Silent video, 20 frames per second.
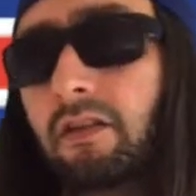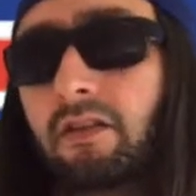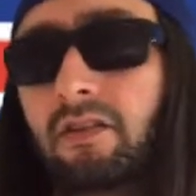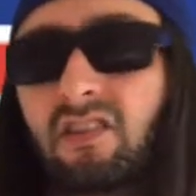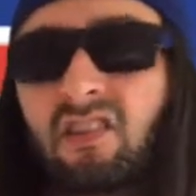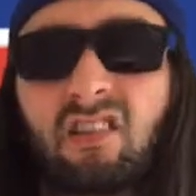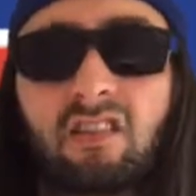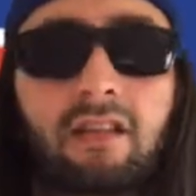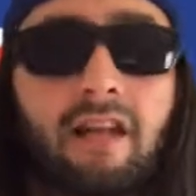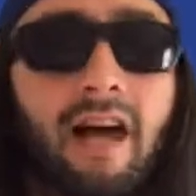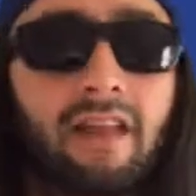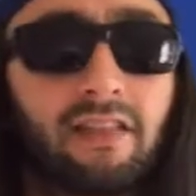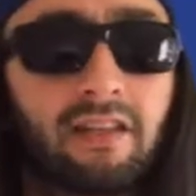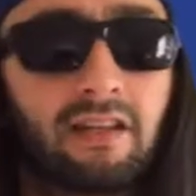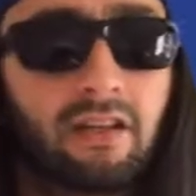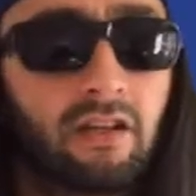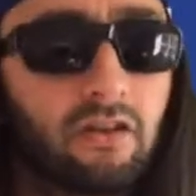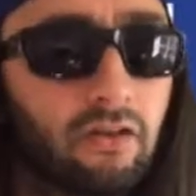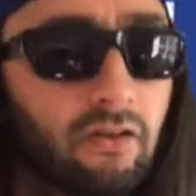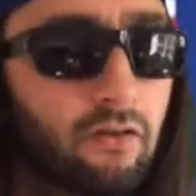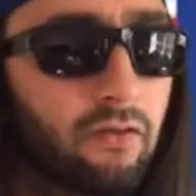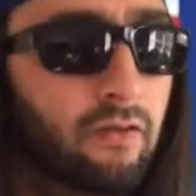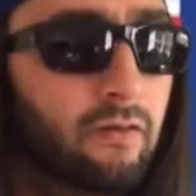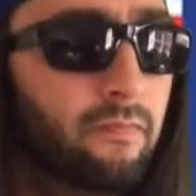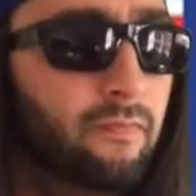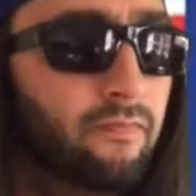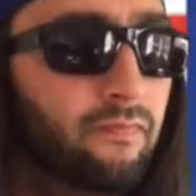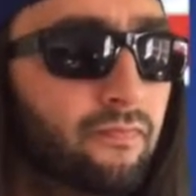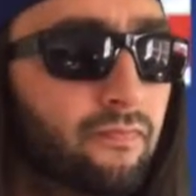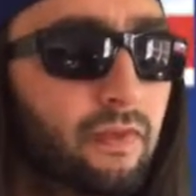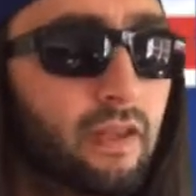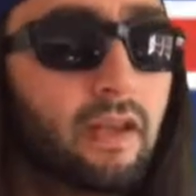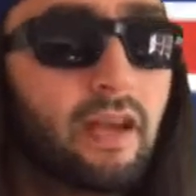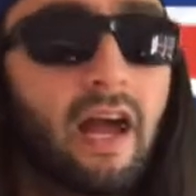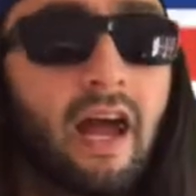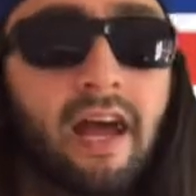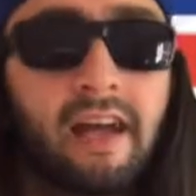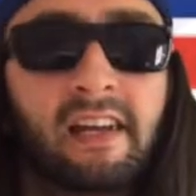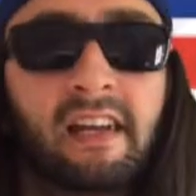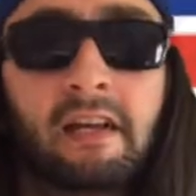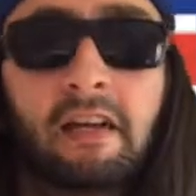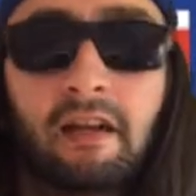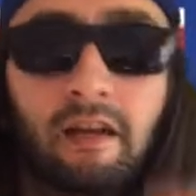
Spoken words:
This is nothing new, okay?